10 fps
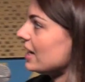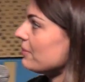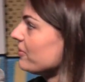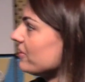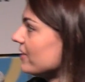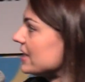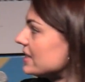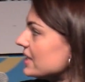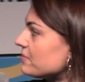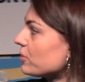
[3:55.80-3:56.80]
type of
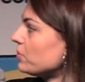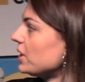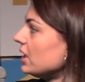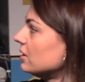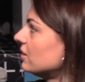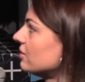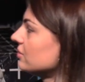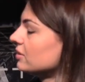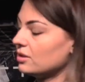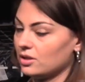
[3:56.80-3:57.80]
investing is probably
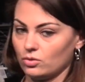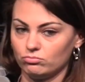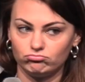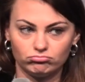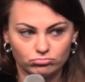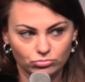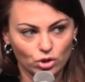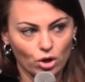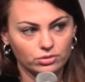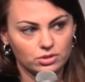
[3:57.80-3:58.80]

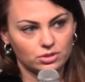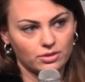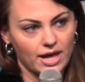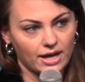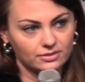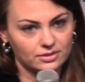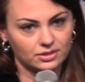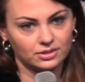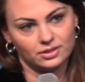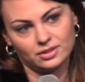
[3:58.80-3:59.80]
not that